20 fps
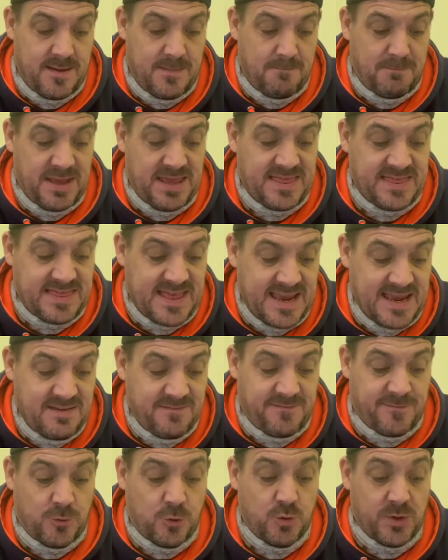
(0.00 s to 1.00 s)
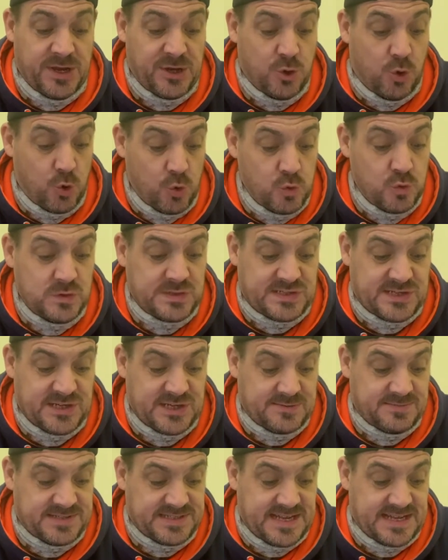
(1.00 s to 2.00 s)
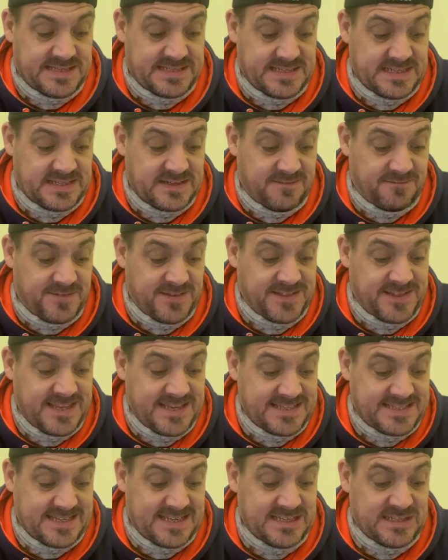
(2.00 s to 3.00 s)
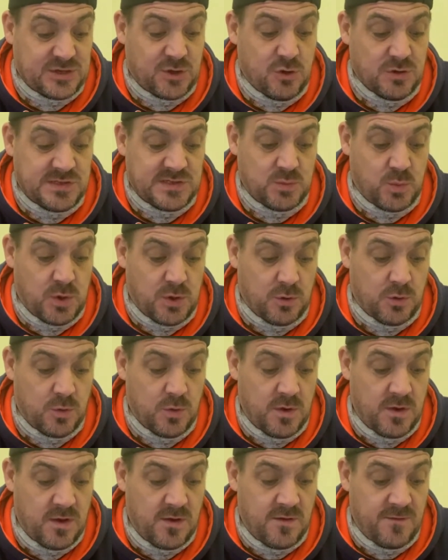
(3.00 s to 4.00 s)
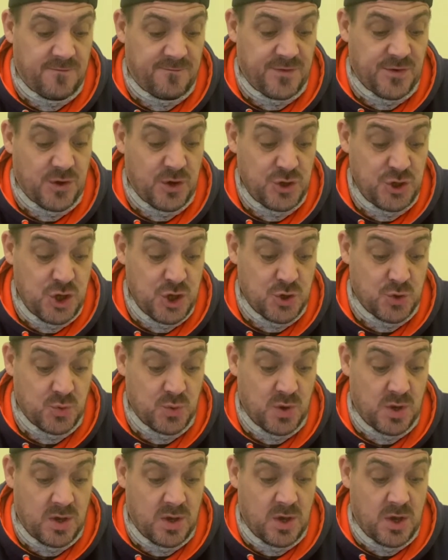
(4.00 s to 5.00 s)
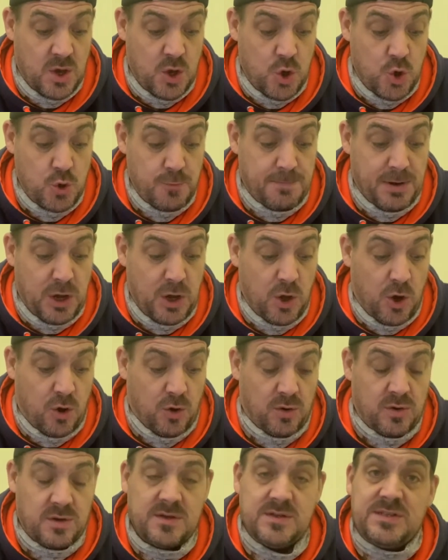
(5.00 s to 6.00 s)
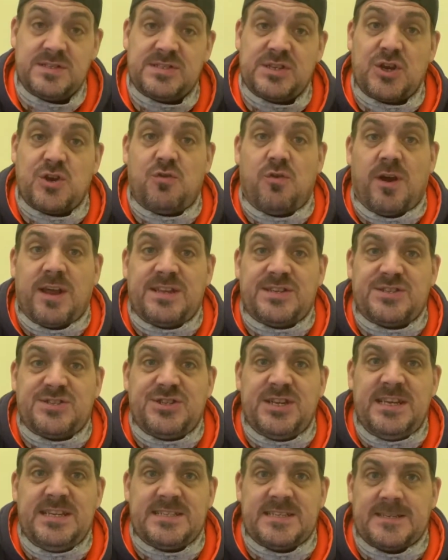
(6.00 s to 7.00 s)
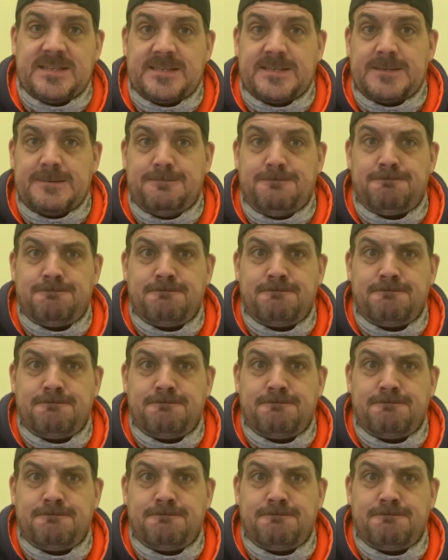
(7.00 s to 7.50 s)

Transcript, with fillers: Be thankful in all circumstances, for this is God's will for you who belong to Christ Jesus.